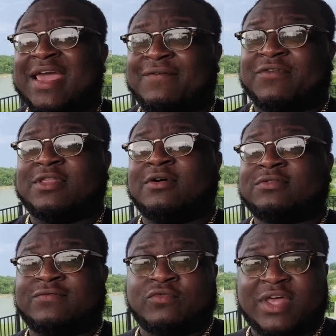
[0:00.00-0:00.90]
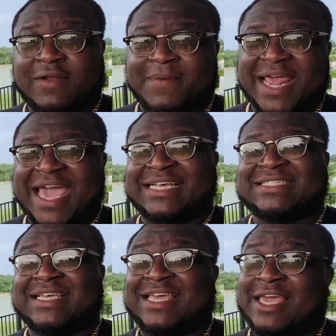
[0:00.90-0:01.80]
And for those of you that have been
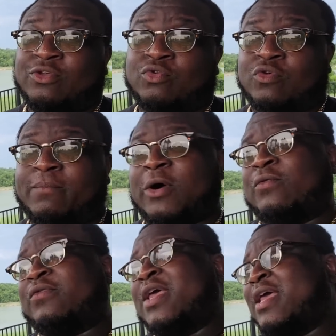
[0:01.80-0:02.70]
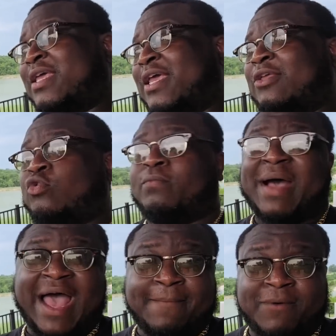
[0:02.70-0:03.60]
asking, can you do both? Can you
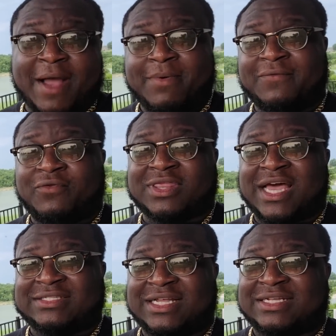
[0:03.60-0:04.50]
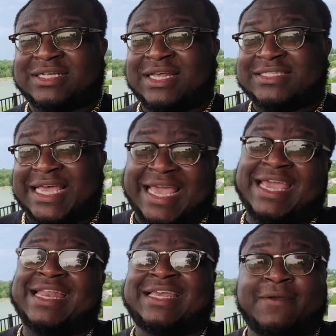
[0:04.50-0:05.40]
buy property for $1,000 or less
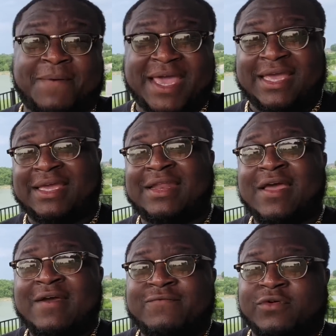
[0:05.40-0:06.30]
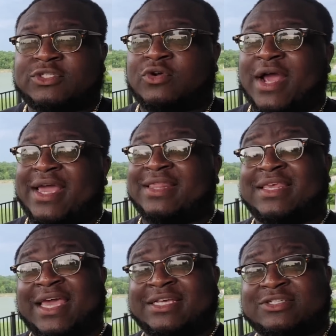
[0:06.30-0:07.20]
and get paid for trying?
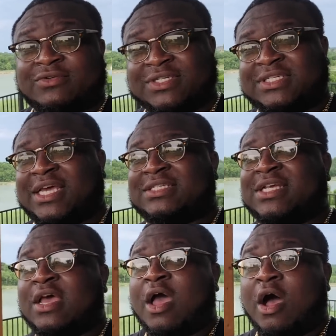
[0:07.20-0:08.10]
The answer is yes.